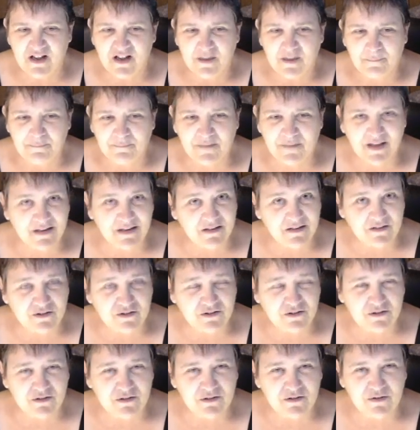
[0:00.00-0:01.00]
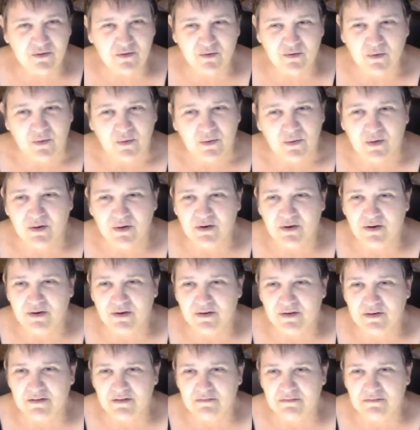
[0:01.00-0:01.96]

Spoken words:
medical or